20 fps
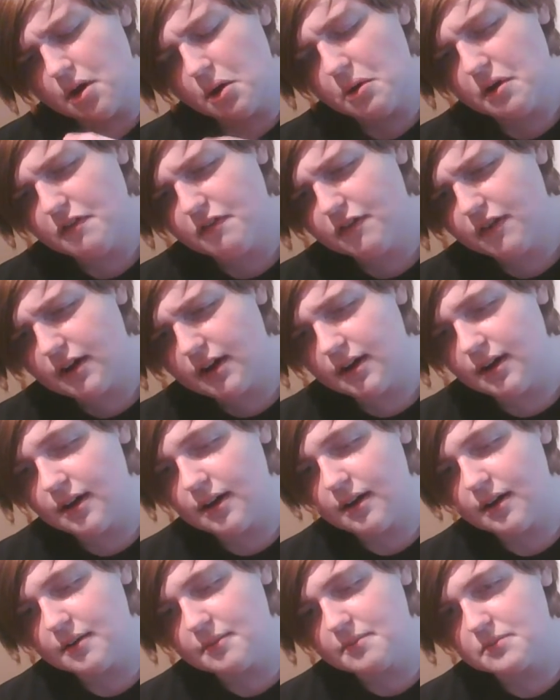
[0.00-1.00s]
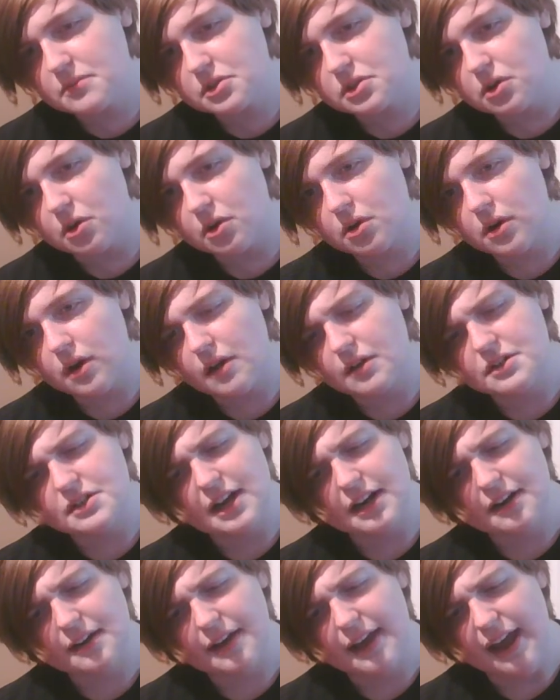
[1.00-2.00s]
know if Skullcrawlers
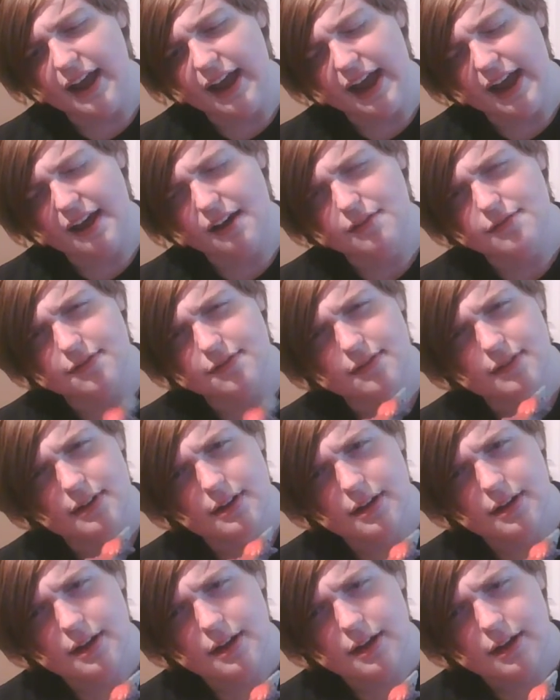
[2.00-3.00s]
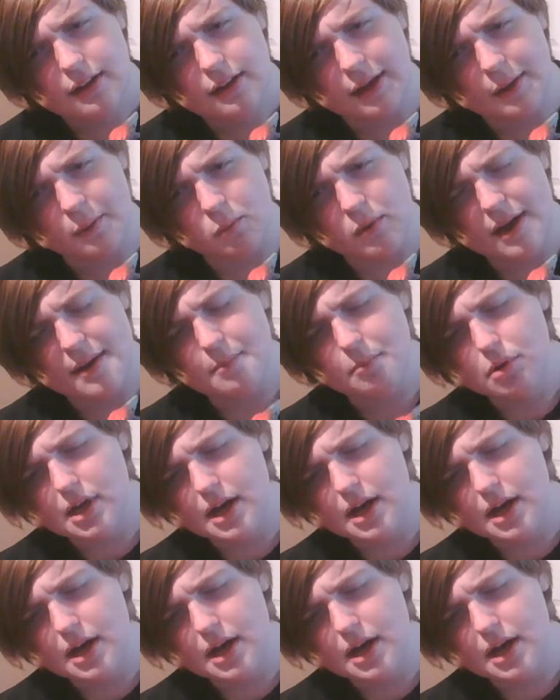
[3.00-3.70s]
actually have like red